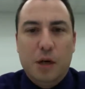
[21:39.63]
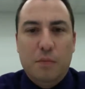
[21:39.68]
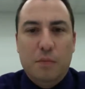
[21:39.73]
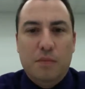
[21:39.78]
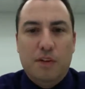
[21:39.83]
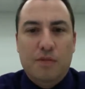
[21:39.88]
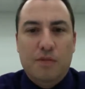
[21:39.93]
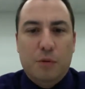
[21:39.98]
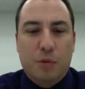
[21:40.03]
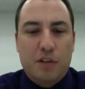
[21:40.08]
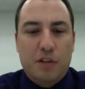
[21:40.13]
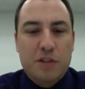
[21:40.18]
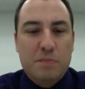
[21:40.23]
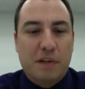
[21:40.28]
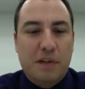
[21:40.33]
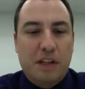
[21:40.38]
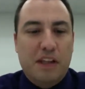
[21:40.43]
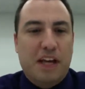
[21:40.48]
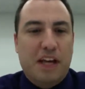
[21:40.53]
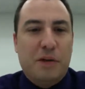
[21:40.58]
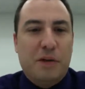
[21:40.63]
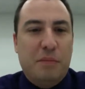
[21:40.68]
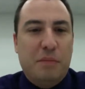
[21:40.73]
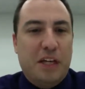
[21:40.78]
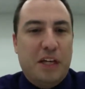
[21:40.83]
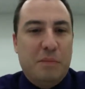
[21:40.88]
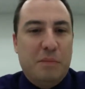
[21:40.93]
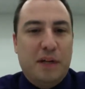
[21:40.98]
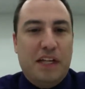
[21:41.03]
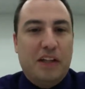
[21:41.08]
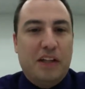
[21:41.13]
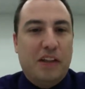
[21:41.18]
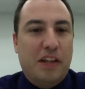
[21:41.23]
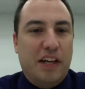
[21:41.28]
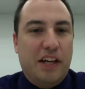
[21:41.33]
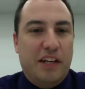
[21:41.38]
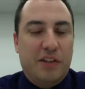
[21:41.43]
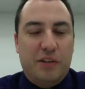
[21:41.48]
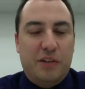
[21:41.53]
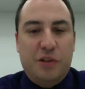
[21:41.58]
If you want to spend a lot of money to make it
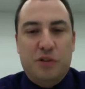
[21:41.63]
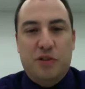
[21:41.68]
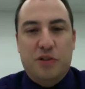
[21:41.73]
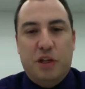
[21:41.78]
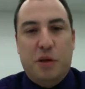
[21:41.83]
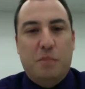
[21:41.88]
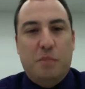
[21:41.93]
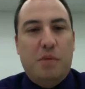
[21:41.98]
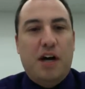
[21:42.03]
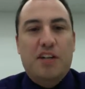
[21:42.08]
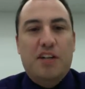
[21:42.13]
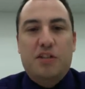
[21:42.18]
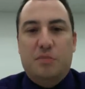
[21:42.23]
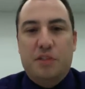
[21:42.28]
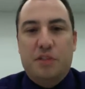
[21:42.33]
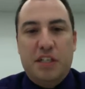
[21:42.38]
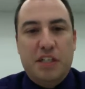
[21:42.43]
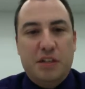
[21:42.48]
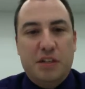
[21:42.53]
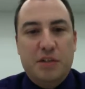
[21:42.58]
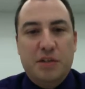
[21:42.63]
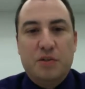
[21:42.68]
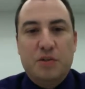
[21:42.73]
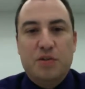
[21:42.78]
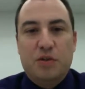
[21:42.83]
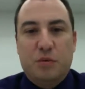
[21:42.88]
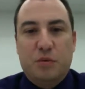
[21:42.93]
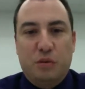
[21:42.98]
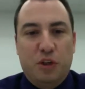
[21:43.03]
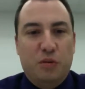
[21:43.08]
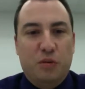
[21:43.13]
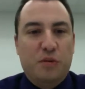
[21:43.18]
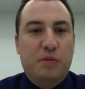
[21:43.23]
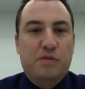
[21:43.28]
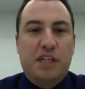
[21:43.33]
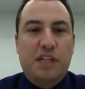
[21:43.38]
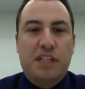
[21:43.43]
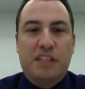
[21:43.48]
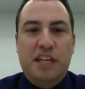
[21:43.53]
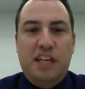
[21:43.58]
light, you're using composite materials, aluminum,
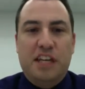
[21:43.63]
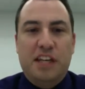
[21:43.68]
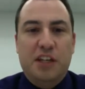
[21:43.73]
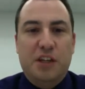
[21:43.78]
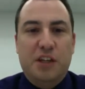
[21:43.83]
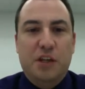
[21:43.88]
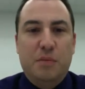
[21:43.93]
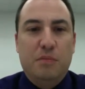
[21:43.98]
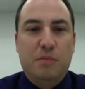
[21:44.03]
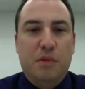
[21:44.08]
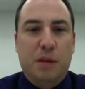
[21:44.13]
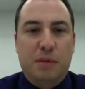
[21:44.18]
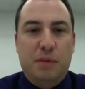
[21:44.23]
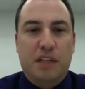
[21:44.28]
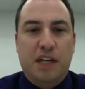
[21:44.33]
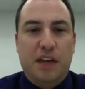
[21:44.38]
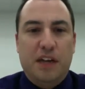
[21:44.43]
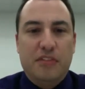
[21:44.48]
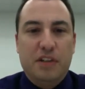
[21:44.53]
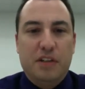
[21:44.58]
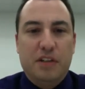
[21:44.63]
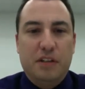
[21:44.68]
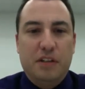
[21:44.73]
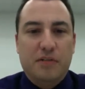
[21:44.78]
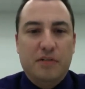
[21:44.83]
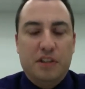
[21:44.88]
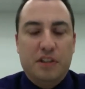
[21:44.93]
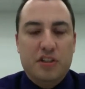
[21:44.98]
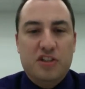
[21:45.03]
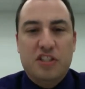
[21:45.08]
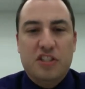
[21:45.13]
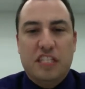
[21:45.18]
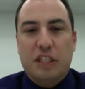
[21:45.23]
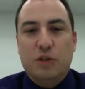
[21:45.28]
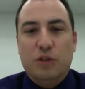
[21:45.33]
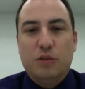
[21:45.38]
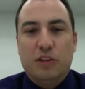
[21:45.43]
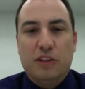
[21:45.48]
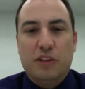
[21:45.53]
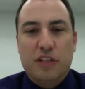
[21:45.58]
titanium. I mean, not the steel
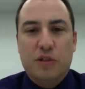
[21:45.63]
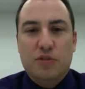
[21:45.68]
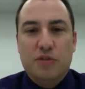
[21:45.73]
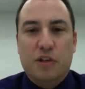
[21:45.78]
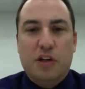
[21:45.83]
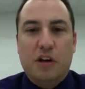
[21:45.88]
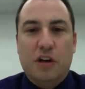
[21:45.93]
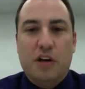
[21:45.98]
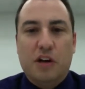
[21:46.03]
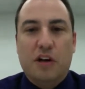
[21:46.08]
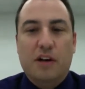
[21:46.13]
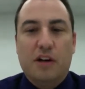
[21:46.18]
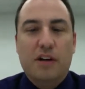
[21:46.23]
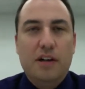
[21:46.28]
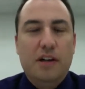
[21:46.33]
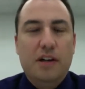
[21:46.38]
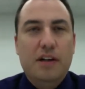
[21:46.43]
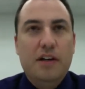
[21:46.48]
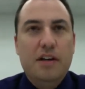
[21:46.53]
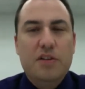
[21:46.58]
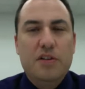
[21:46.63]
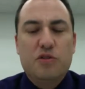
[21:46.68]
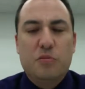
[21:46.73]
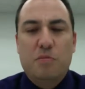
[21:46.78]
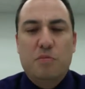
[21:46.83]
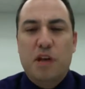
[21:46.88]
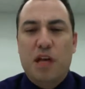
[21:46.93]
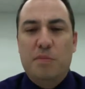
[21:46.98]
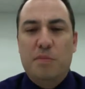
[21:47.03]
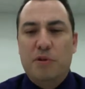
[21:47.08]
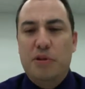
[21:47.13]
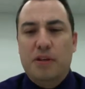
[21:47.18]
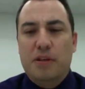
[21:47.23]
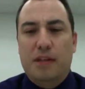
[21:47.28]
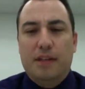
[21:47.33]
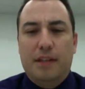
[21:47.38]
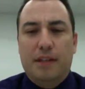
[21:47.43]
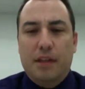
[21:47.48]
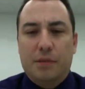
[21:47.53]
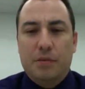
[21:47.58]
that they use in a car. So maybe you can
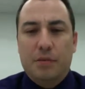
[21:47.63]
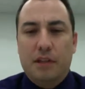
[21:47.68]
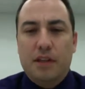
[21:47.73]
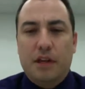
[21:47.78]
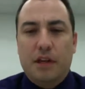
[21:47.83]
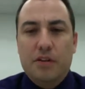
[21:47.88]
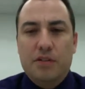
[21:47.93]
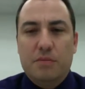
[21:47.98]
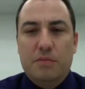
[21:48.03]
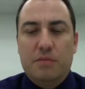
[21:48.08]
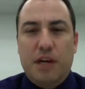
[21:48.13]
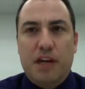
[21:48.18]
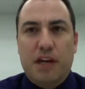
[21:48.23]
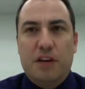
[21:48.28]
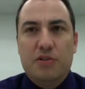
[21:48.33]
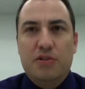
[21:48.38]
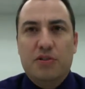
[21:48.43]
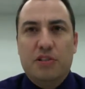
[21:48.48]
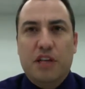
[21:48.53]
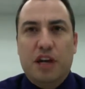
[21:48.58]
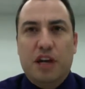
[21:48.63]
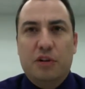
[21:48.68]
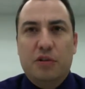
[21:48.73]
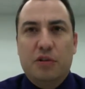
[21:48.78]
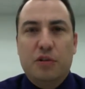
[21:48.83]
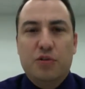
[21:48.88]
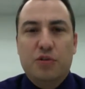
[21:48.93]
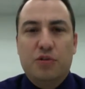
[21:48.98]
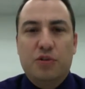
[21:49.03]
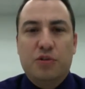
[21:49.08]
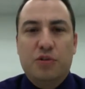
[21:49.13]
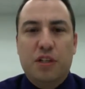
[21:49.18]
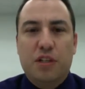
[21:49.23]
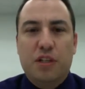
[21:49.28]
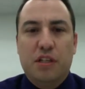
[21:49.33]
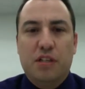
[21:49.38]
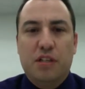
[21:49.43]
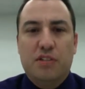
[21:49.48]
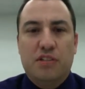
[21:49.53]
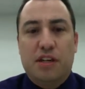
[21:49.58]
get that 3,000 pounds down closer to
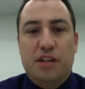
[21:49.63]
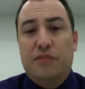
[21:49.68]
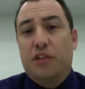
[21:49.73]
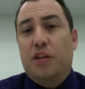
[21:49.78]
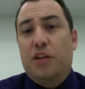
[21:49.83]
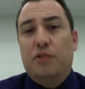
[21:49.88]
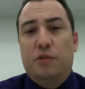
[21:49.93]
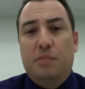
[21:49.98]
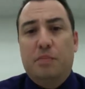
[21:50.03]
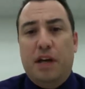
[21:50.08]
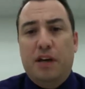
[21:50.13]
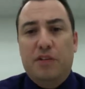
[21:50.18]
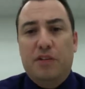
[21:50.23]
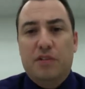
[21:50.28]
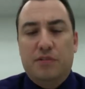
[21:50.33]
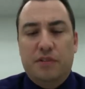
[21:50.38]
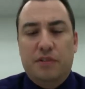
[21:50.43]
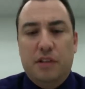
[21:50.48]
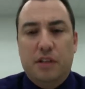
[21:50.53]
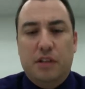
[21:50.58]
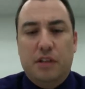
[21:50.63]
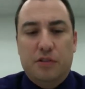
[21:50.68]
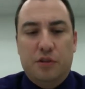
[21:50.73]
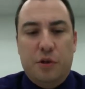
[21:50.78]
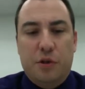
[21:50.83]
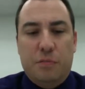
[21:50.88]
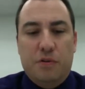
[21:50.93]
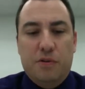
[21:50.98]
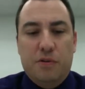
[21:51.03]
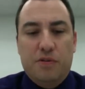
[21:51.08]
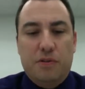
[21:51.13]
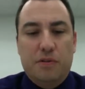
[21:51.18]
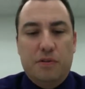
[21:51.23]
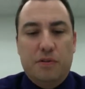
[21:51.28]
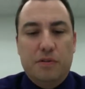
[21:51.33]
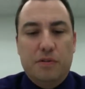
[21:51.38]
the 700 pounds of a two-person